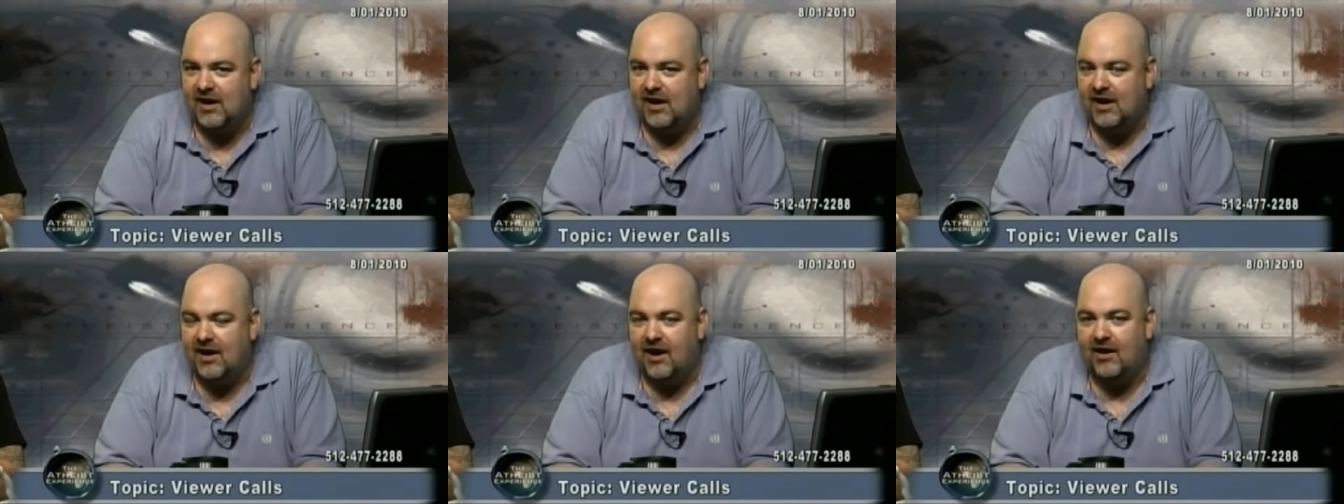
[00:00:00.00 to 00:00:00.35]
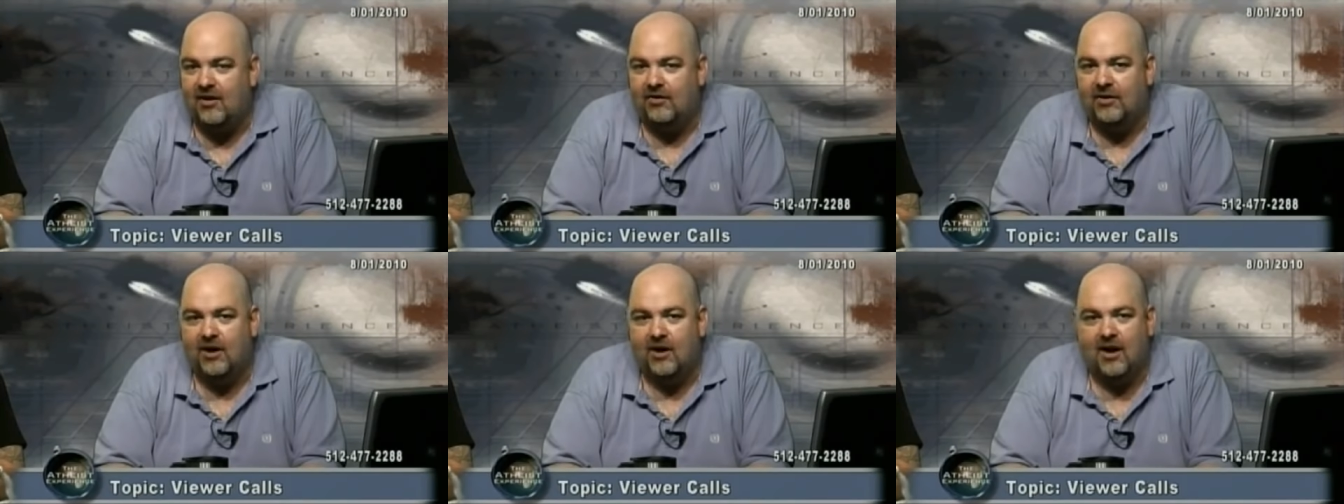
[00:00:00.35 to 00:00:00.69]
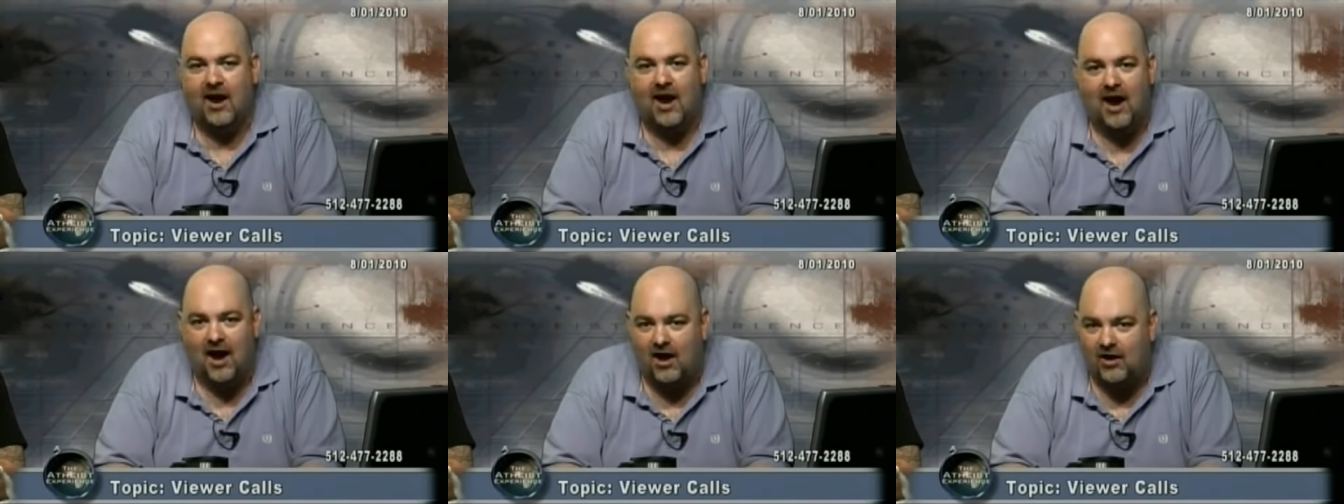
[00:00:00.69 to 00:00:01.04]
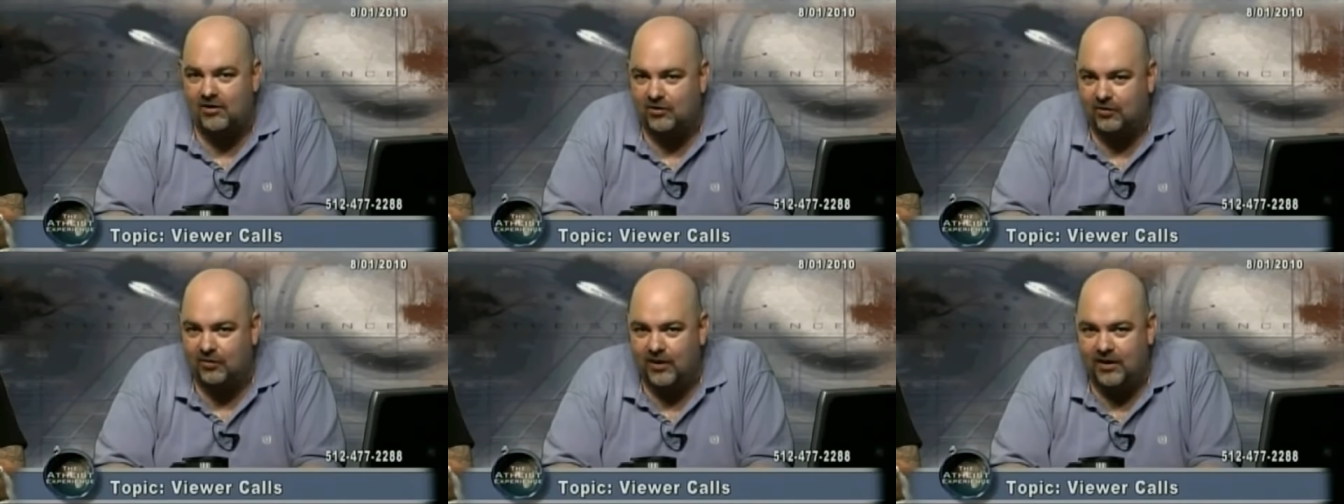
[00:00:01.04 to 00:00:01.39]
and I don't care how
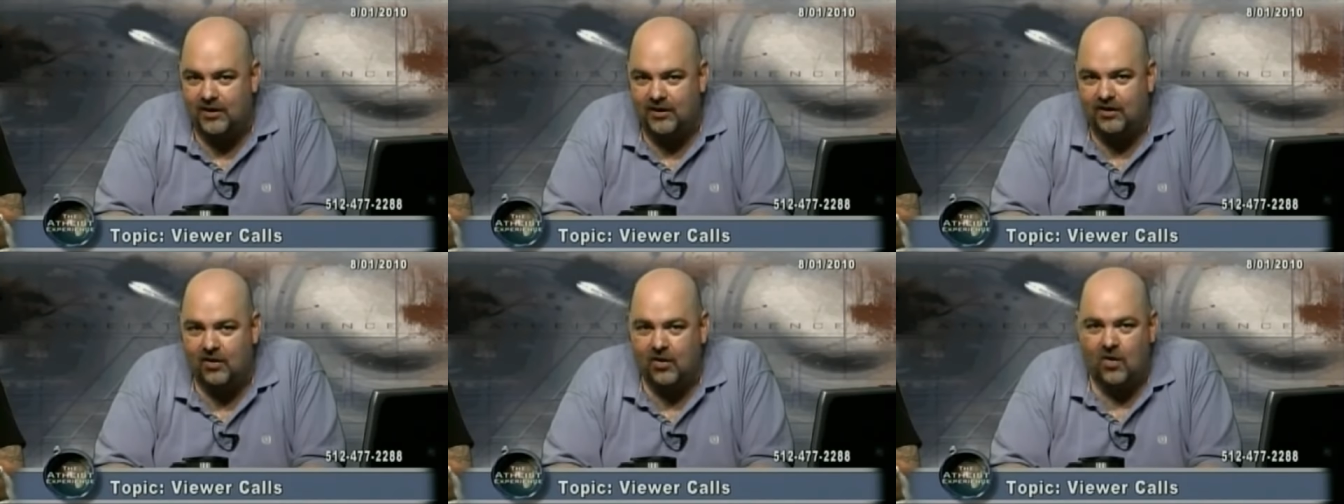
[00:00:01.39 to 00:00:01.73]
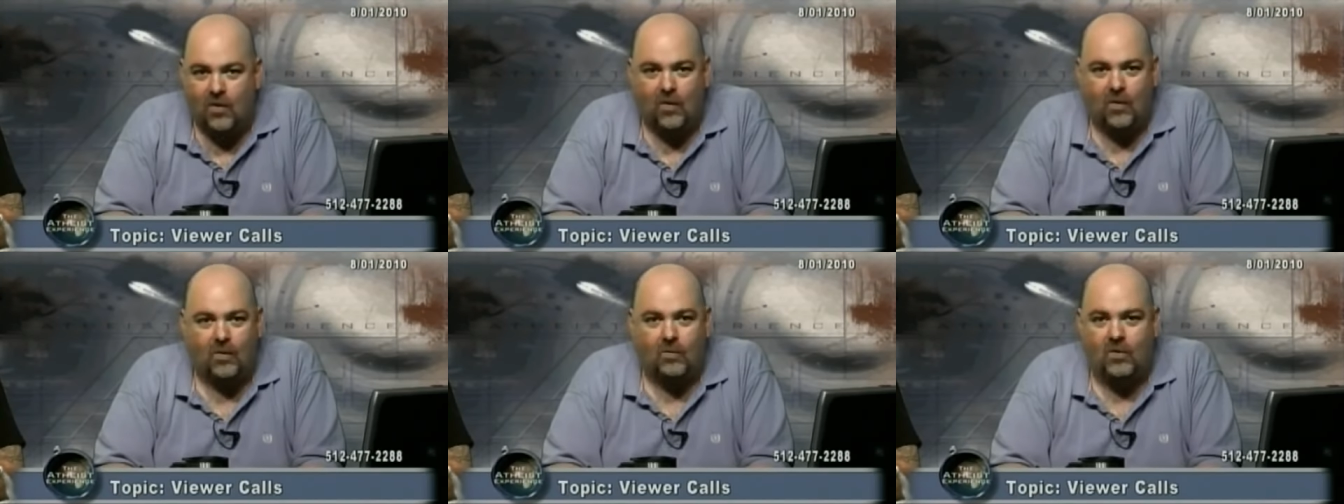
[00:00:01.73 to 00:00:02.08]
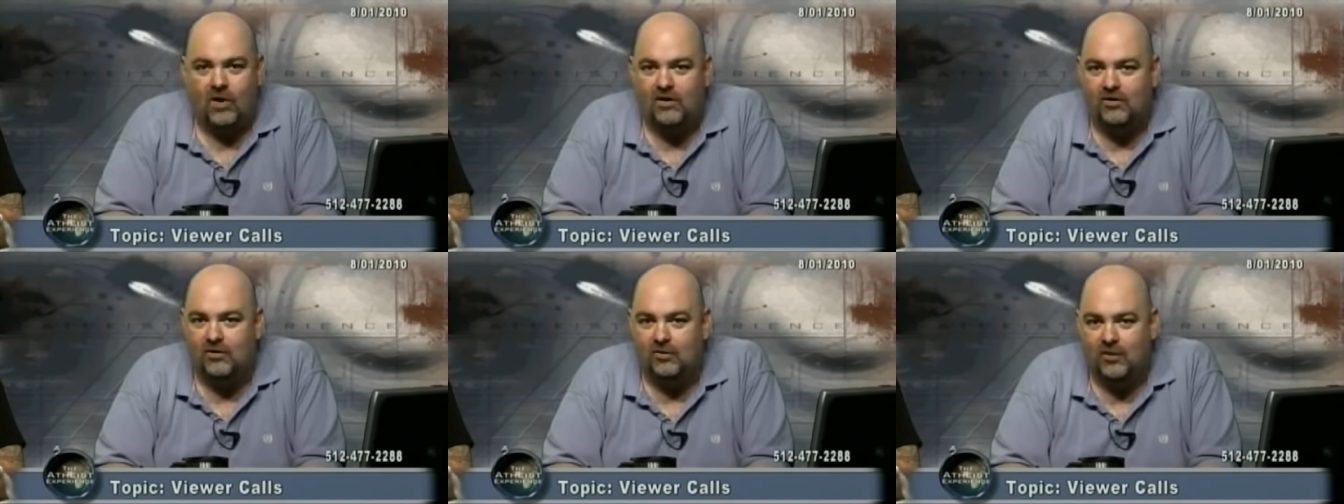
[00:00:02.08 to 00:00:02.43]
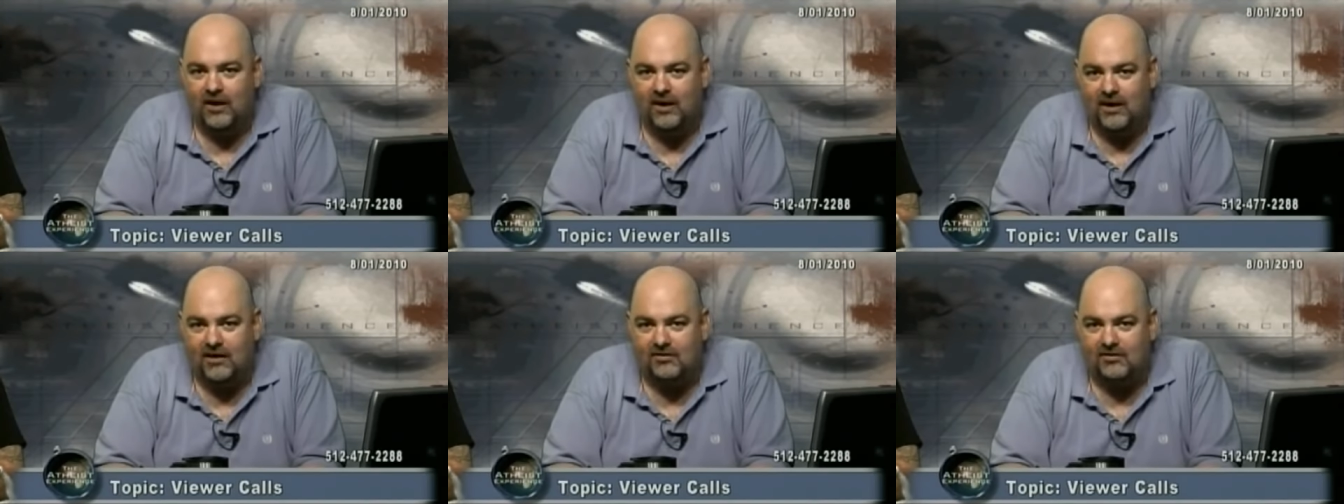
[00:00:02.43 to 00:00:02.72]
you read it or what you read